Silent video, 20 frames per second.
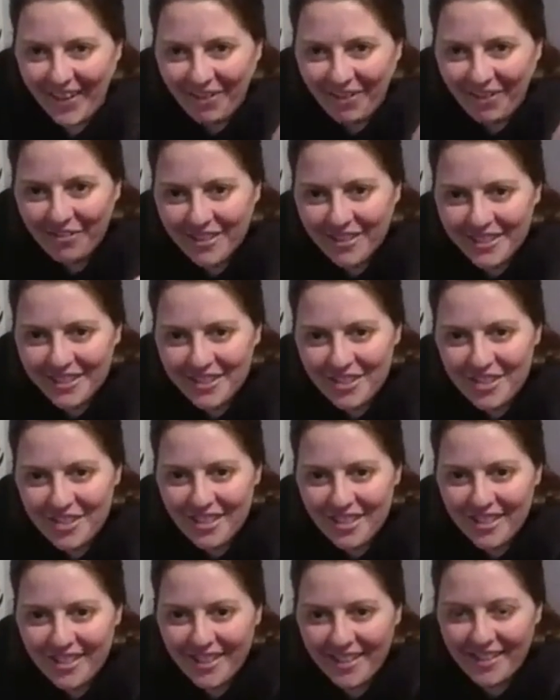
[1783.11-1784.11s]
fun is
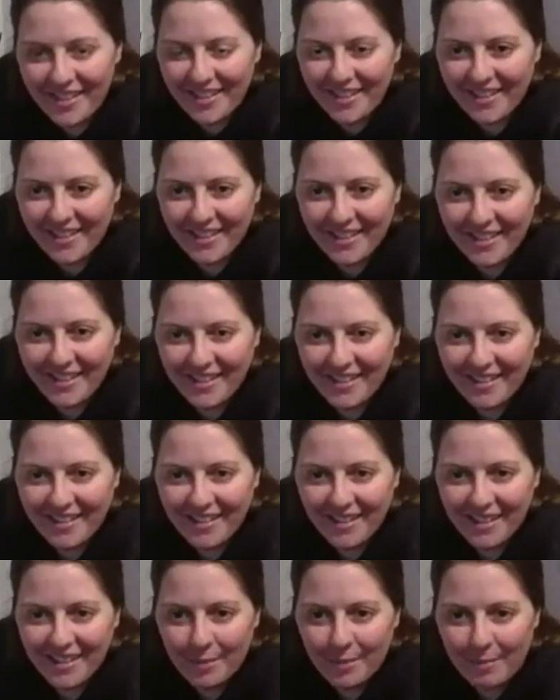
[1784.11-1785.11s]
she?
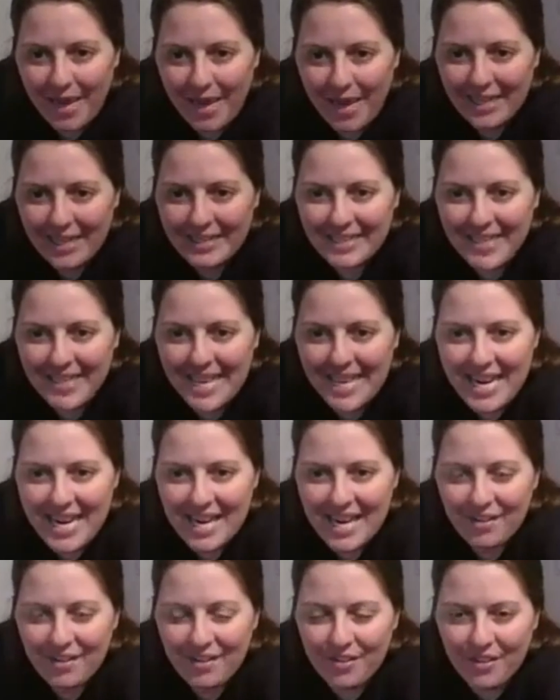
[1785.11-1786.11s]
Pink
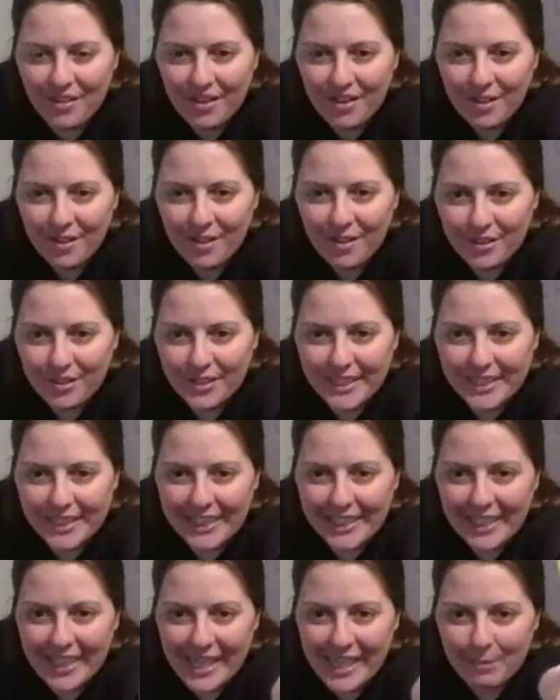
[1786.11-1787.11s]
teeth, green
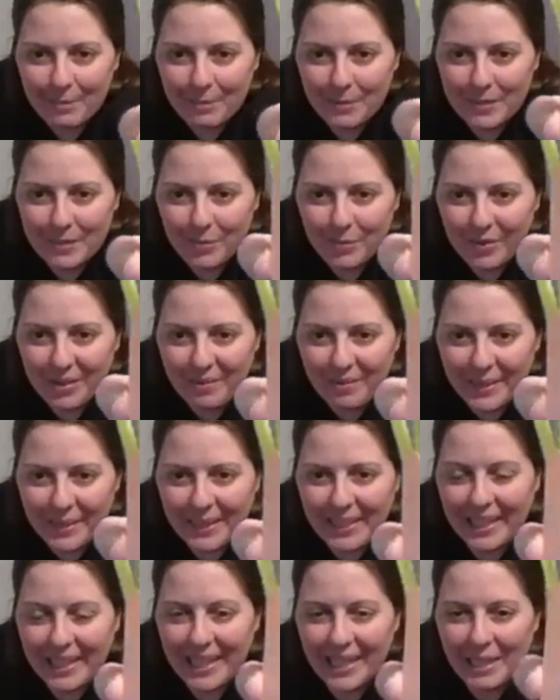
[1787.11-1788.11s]
lips, one
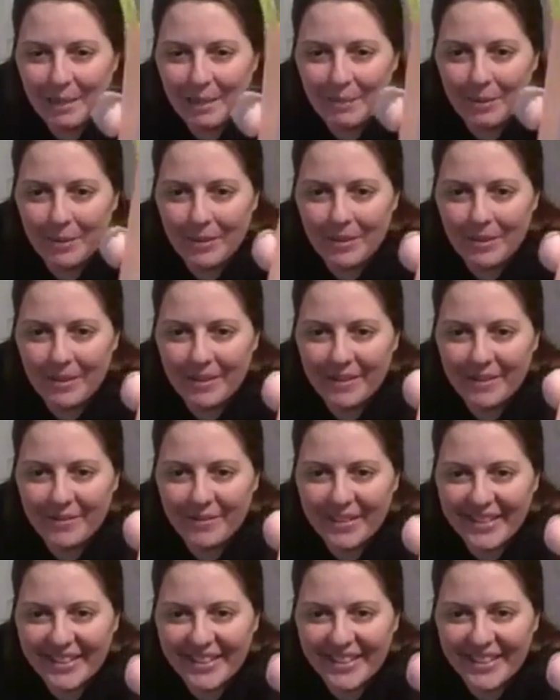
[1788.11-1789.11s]
big eyeball,
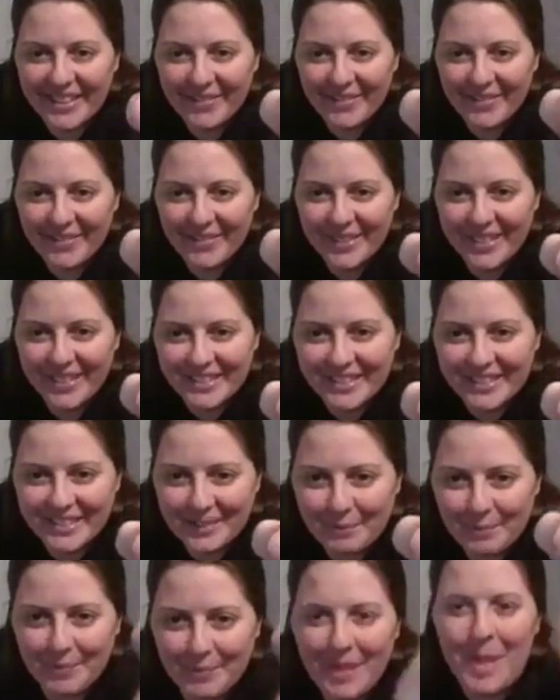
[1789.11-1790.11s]
one little one, and
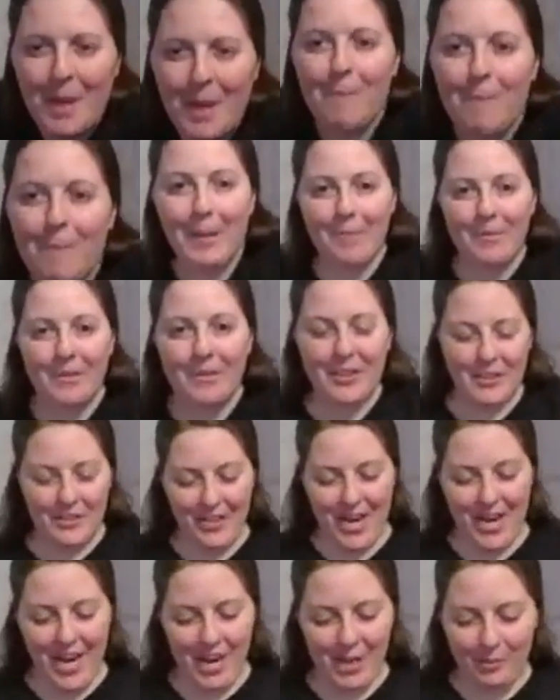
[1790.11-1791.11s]
some pipe cleaner
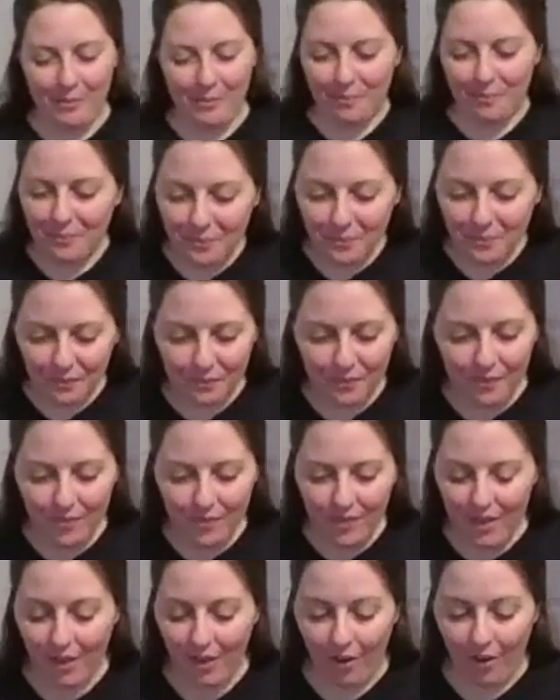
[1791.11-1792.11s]
hair.
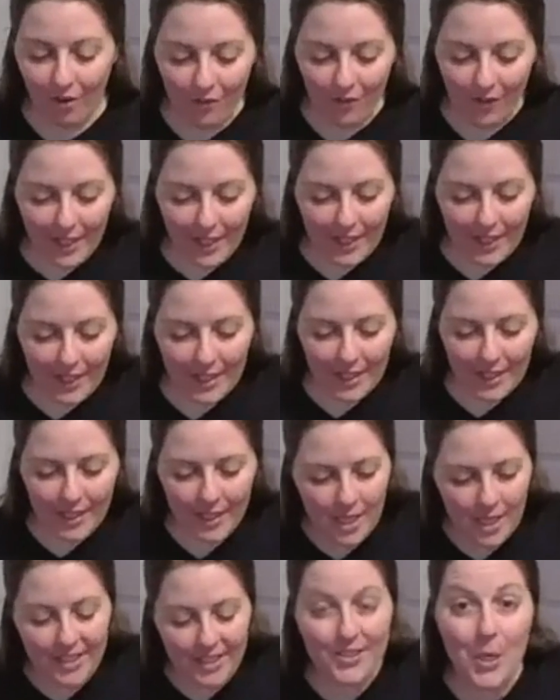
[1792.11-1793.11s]
All right,
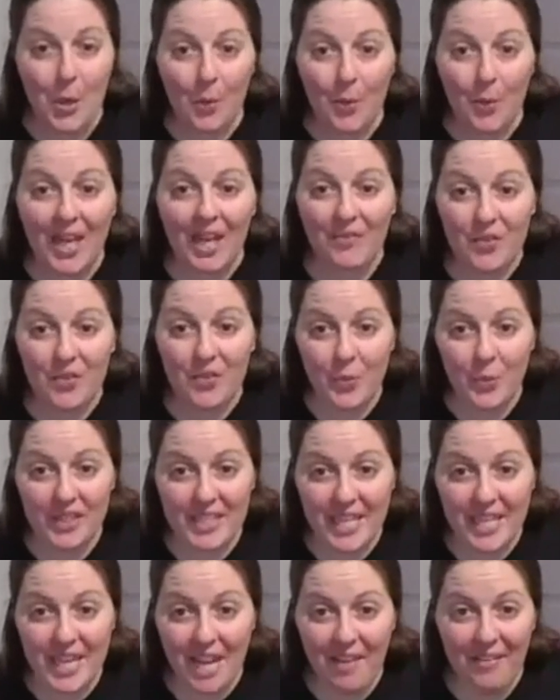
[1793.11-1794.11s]
so we have to work
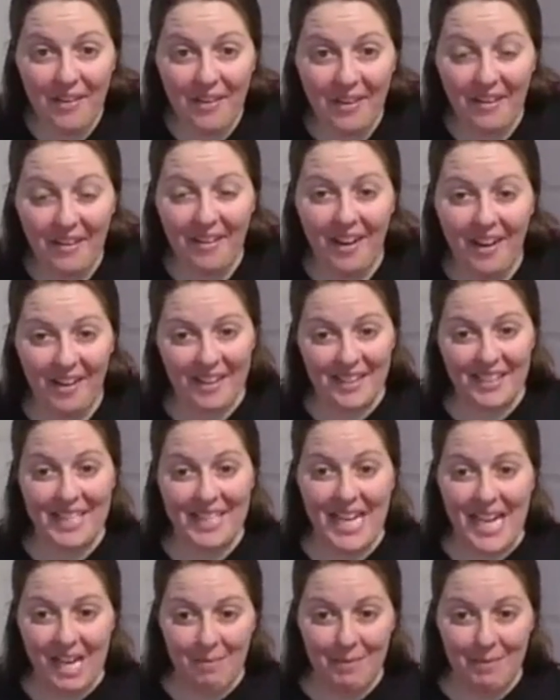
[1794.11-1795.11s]
together on
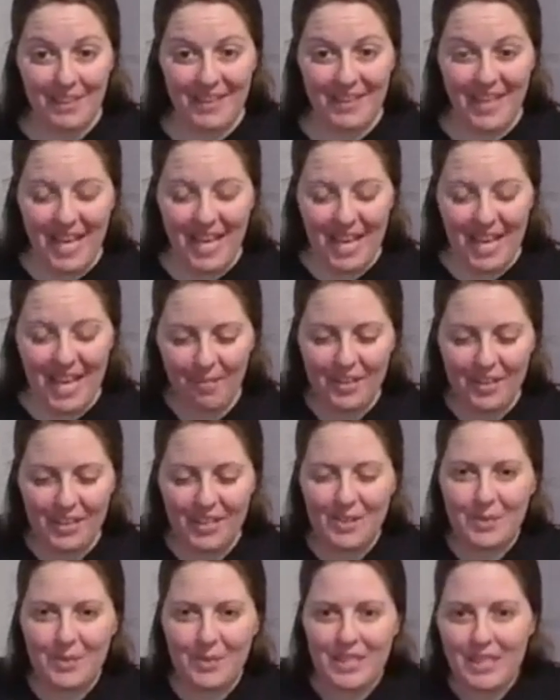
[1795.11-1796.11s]
naming them.
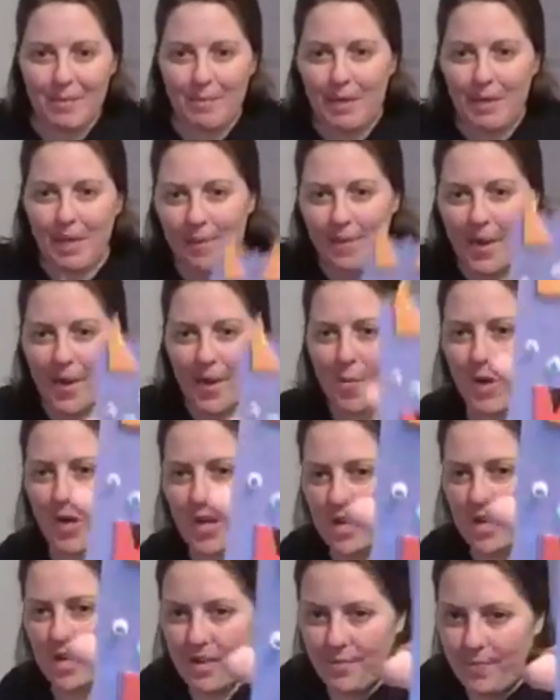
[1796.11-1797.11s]
This was the mommy
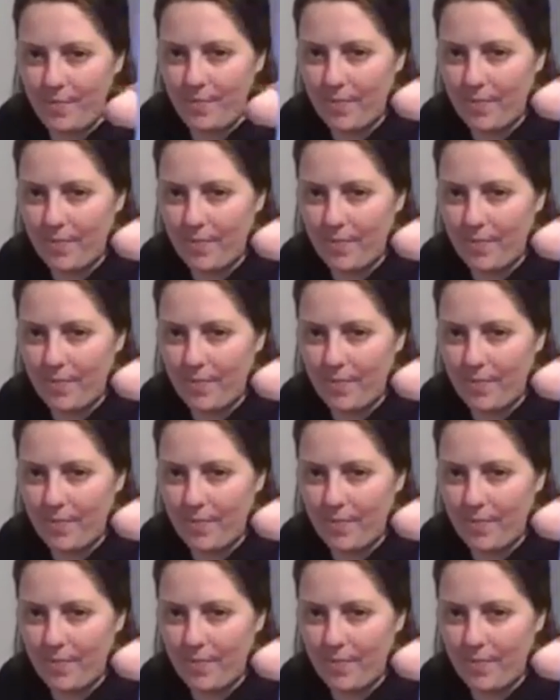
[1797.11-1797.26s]
one.